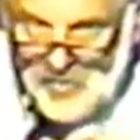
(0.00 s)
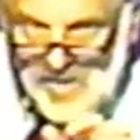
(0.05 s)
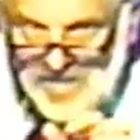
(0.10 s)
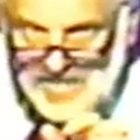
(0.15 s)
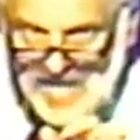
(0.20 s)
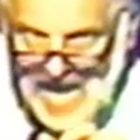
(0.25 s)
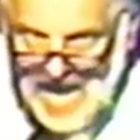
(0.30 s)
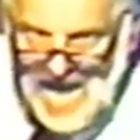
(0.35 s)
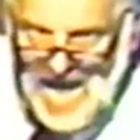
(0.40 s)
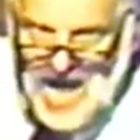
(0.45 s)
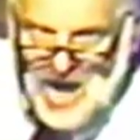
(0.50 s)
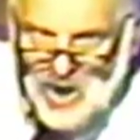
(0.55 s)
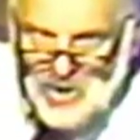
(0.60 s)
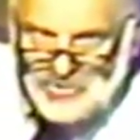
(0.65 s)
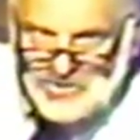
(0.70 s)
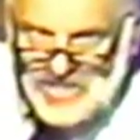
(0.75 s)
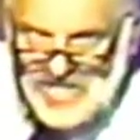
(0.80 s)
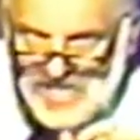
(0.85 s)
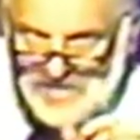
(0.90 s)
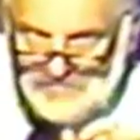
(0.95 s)

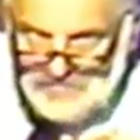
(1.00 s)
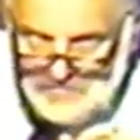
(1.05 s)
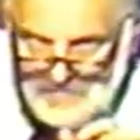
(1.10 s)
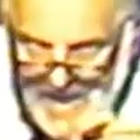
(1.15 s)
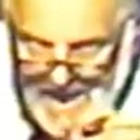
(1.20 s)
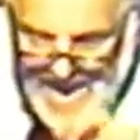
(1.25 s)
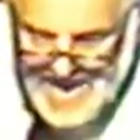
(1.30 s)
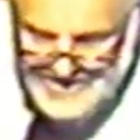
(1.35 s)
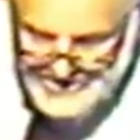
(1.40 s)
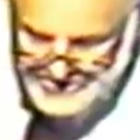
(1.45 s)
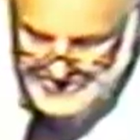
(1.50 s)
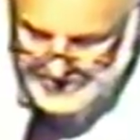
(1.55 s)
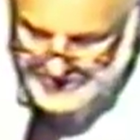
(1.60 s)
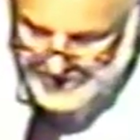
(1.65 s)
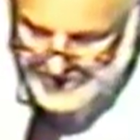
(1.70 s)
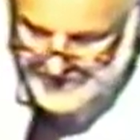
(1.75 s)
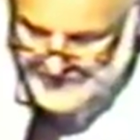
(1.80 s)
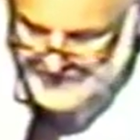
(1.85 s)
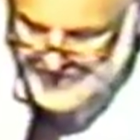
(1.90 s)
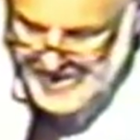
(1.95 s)
without
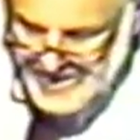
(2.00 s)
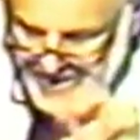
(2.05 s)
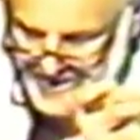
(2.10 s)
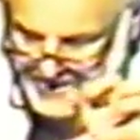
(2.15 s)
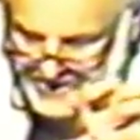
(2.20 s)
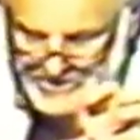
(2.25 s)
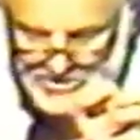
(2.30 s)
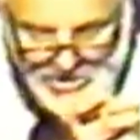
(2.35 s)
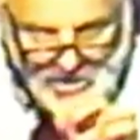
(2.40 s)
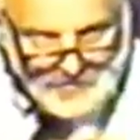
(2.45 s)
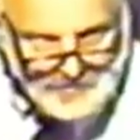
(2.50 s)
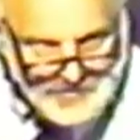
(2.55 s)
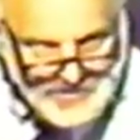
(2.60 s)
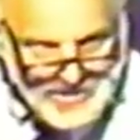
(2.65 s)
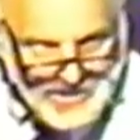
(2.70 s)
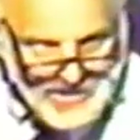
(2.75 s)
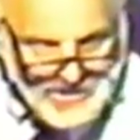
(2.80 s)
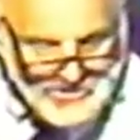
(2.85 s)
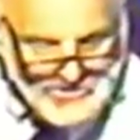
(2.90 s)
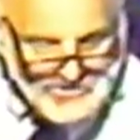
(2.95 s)
imaginative
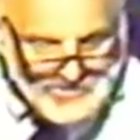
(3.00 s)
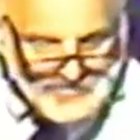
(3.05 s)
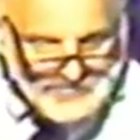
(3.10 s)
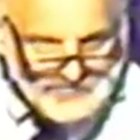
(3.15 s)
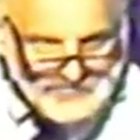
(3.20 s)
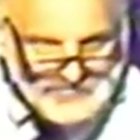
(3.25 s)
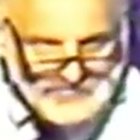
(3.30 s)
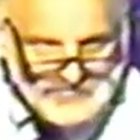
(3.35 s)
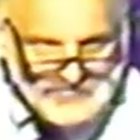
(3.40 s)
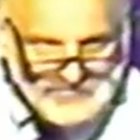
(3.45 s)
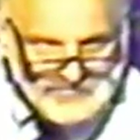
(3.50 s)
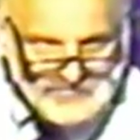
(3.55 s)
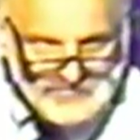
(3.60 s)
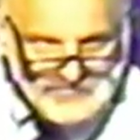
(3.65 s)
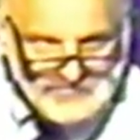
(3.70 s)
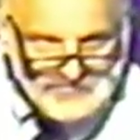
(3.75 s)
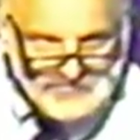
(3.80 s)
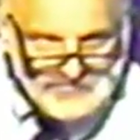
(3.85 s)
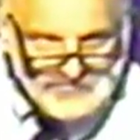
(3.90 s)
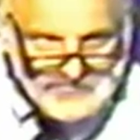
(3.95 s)
interpretation.
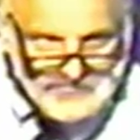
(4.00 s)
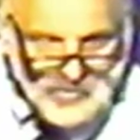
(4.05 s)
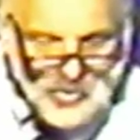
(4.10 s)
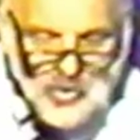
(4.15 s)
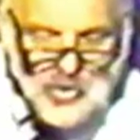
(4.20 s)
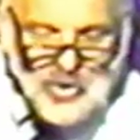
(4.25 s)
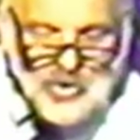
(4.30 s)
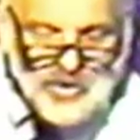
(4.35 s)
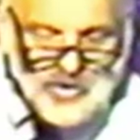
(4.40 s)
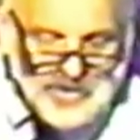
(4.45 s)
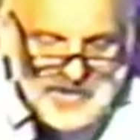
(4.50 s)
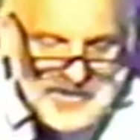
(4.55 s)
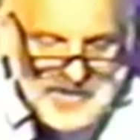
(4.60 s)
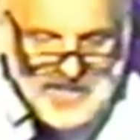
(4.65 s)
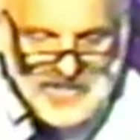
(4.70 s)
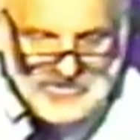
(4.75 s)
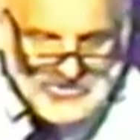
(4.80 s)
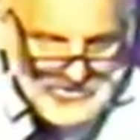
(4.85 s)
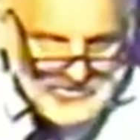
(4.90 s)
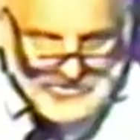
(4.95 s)
Or, in
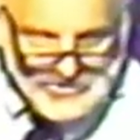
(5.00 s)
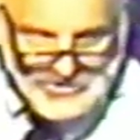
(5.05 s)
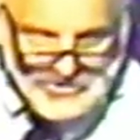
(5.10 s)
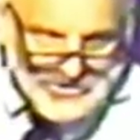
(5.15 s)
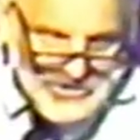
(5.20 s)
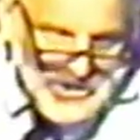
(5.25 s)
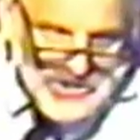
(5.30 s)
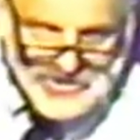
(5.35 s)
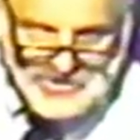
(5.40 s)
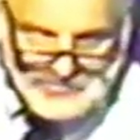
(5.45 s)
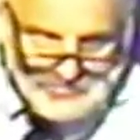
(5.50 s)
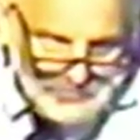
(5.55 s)
answer to Judge